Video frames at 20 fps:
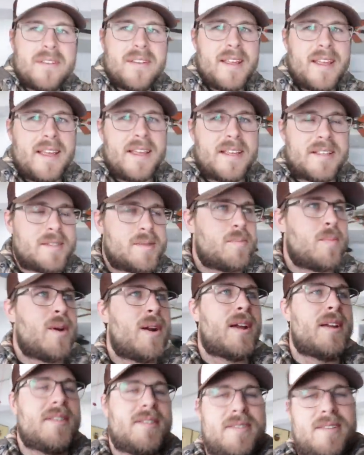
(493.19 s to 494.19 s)
the
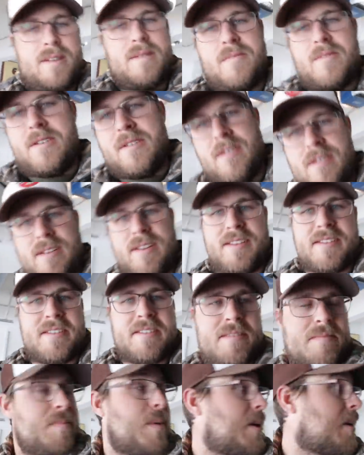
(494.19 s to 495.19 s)
spring and summer.
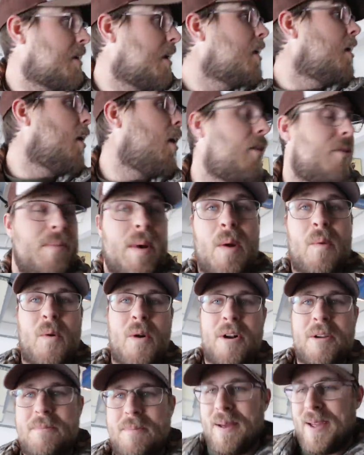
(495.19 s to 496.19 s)
It's been on my
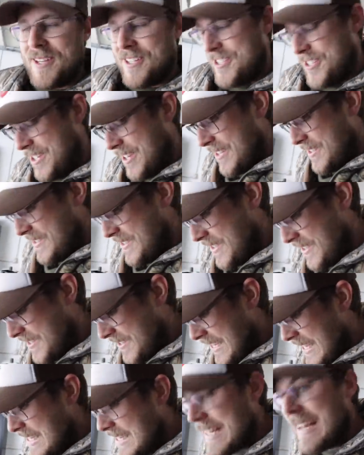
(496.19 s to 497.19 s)
workbench since the
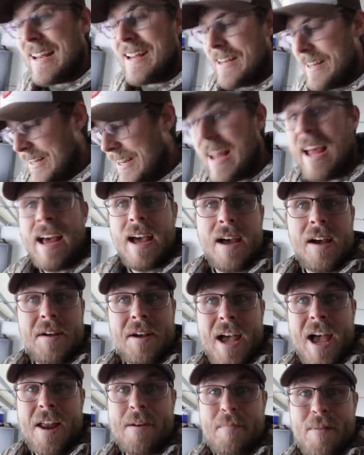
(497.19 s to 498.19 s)
season ended.
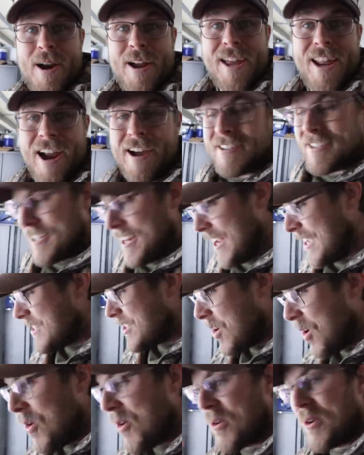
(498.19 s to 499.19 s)
Had to break it out today. It's
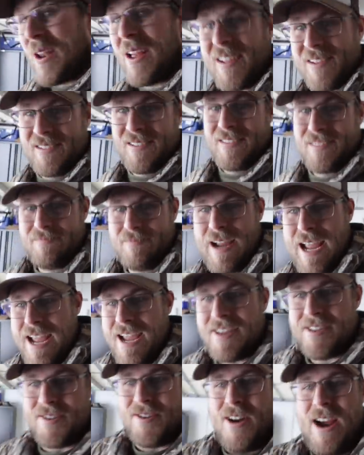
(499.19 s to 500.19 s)
cold. Like, my
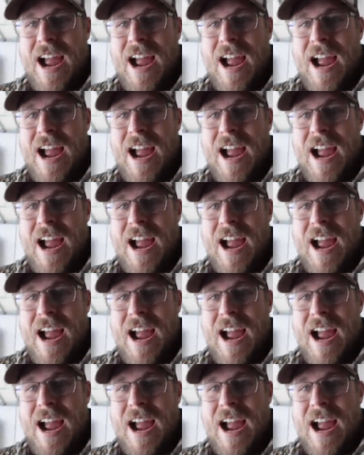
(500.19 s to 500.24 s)
hands are